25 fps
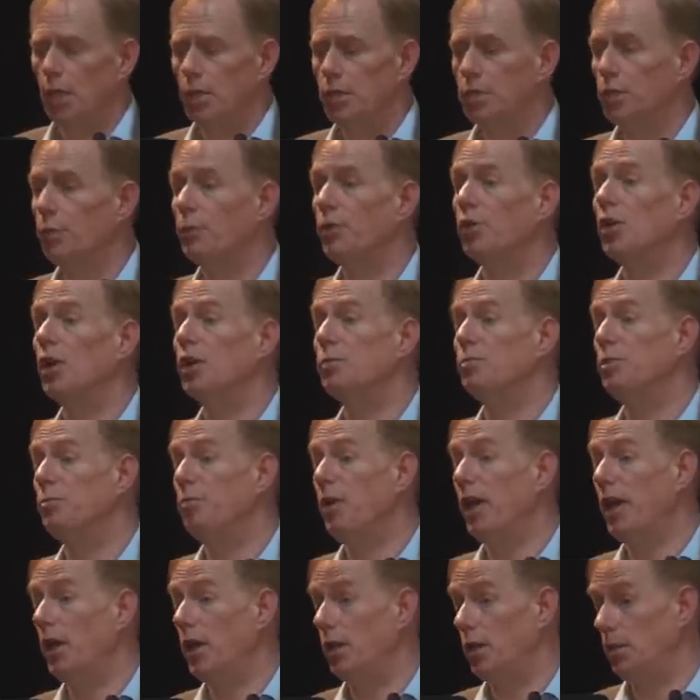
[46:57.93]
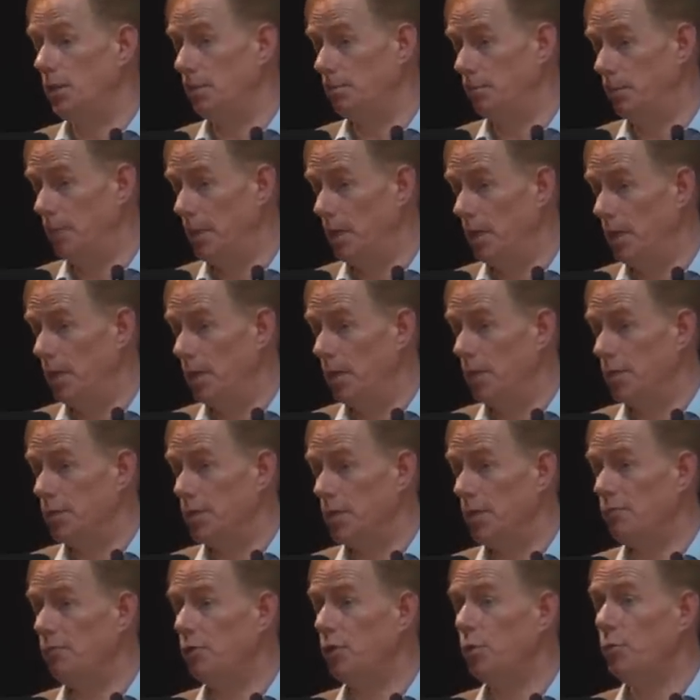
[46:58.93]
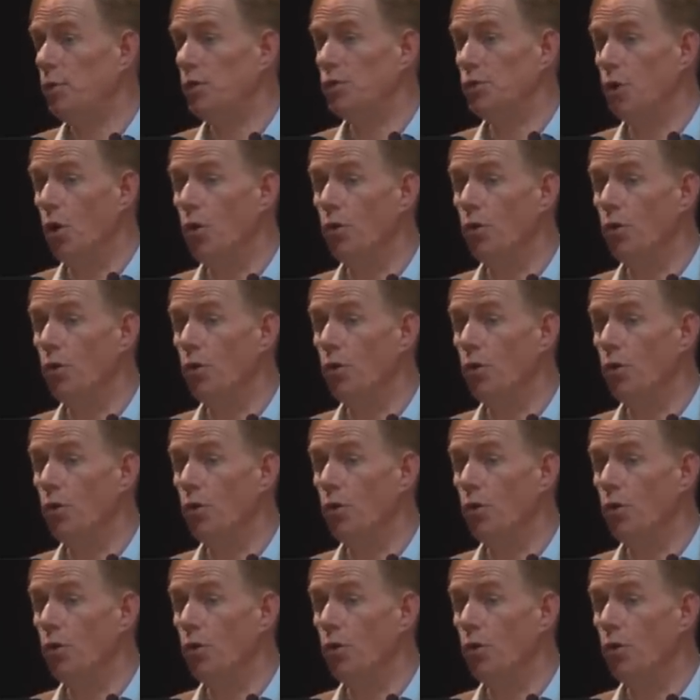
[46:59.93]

So we've got to prepare. So even though we